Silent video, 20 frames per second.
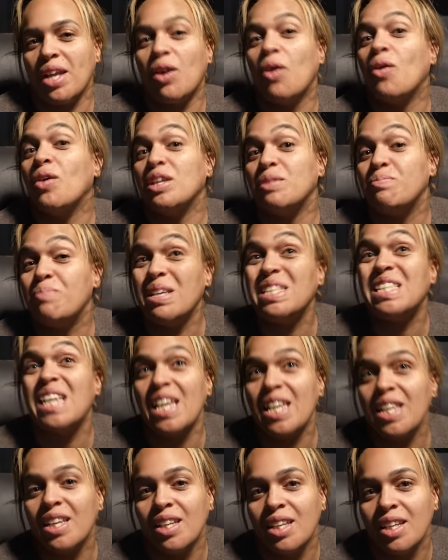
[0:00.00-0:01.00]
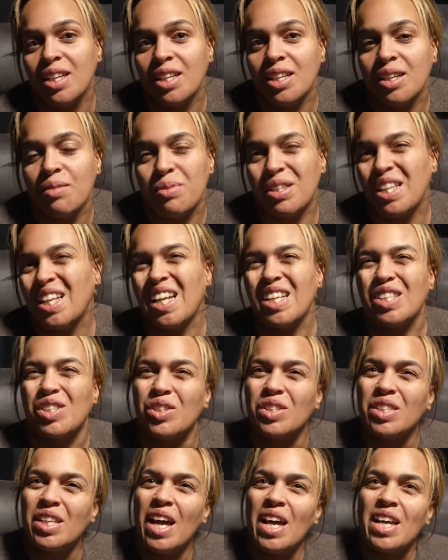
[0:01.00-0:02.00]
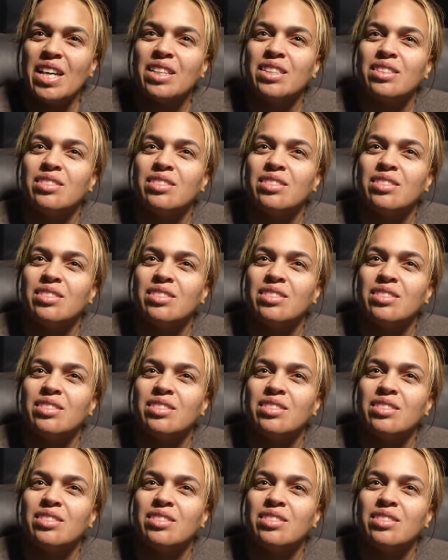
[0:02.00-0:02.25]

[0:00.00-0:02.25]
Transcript: Or it's busy, but then it's Sunday.